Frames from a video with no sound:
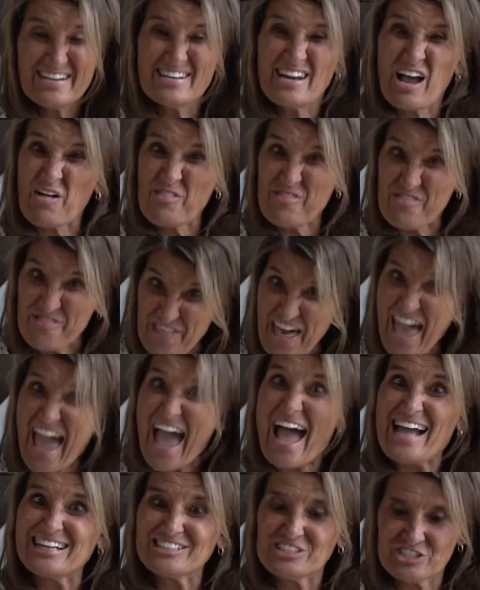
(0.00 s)
Now
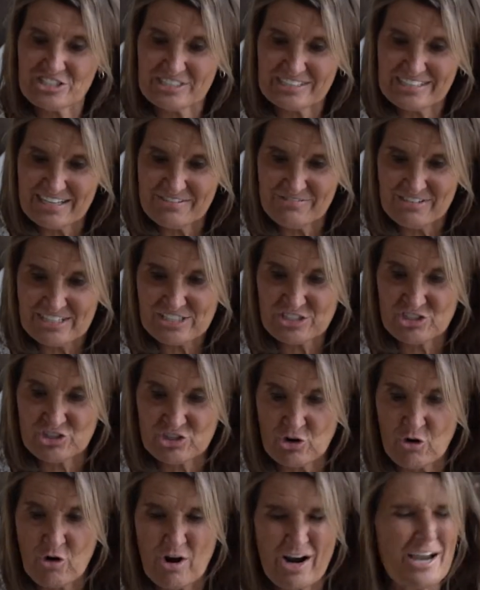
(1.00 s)
that should give us
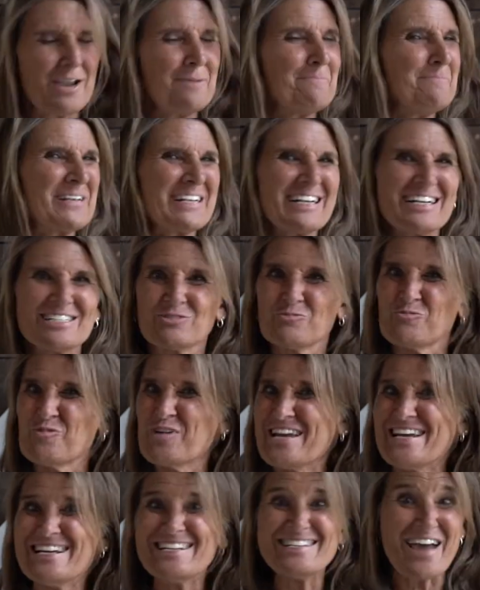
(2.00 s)
joy because
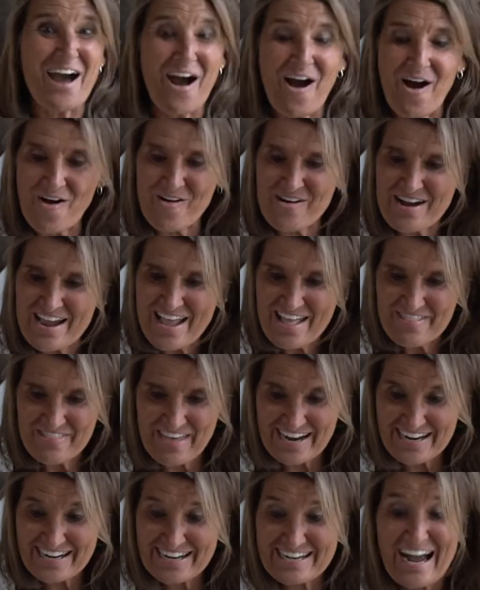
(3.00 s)
we know
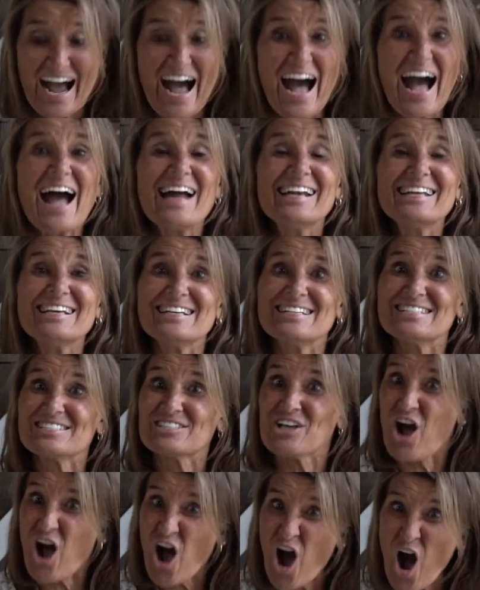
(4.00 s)
that God is
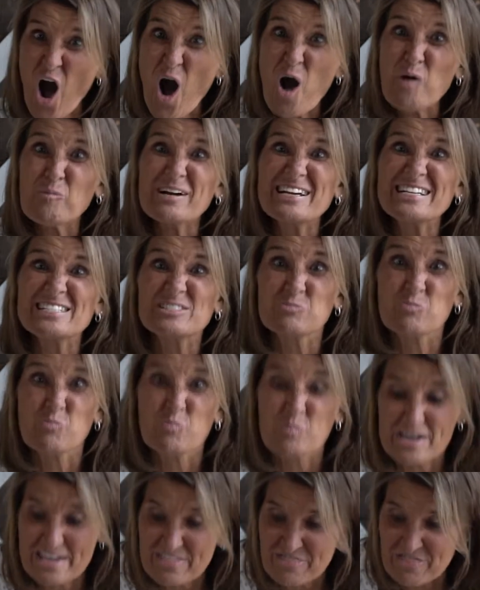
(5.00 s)
always
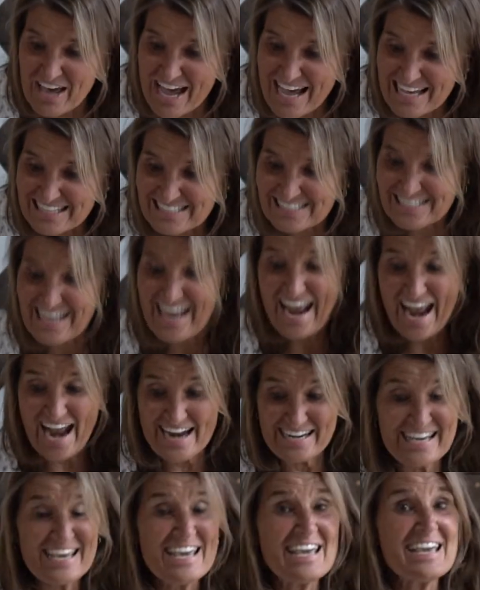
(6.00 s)
with us
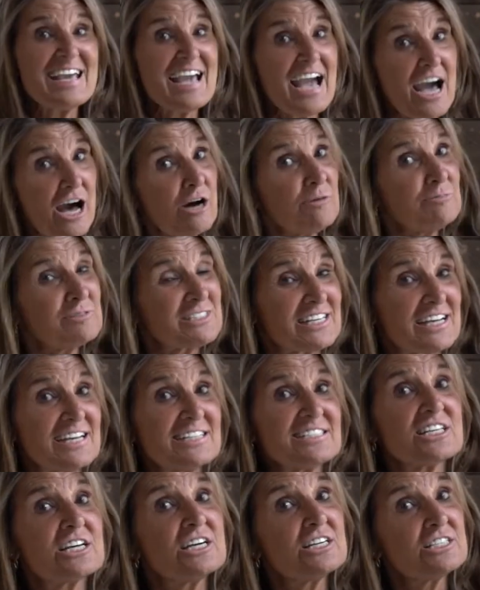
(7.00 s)
and he helps
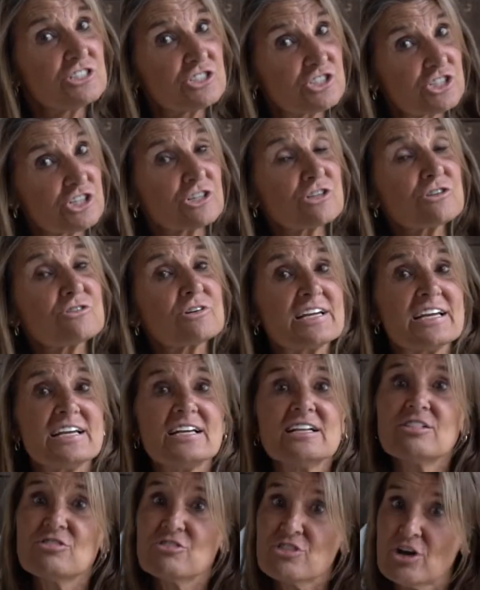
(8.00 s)
us
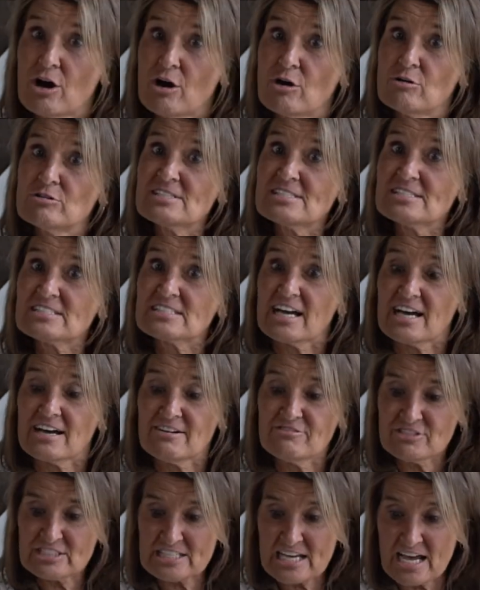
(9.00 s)
during those
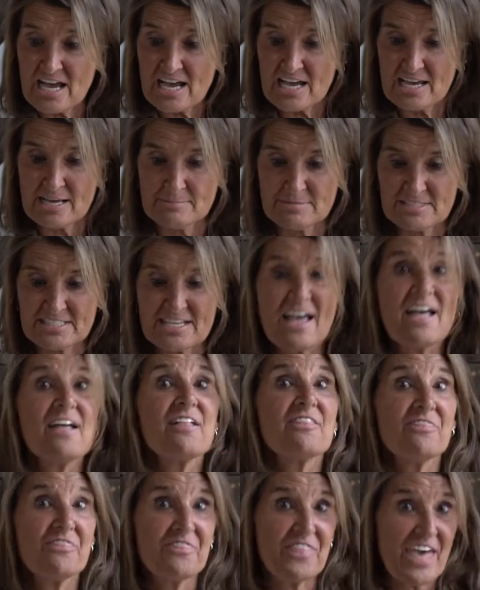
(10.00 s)
tough times.
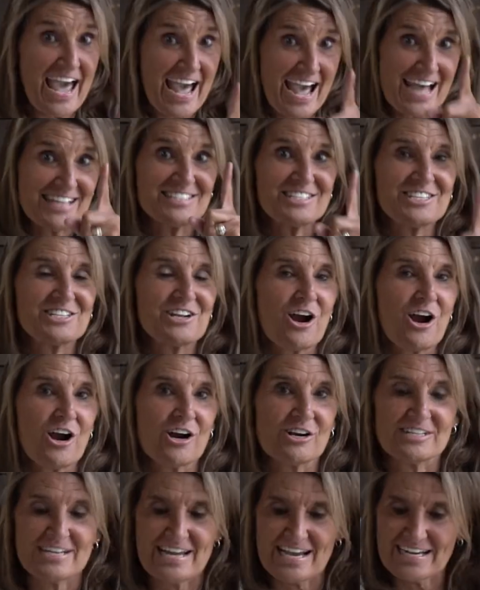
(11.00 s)
That's
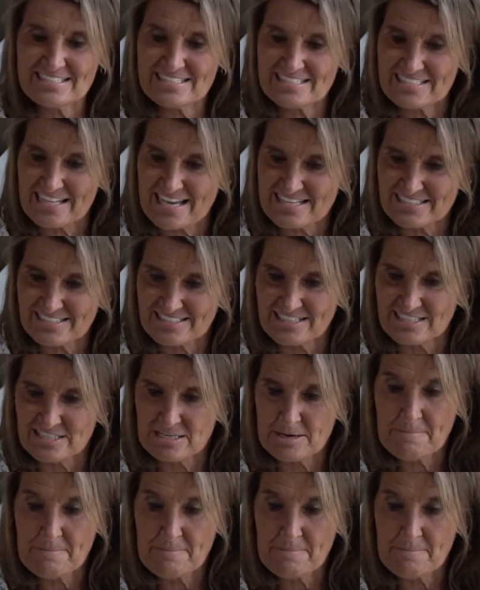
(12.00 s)
our next lesson.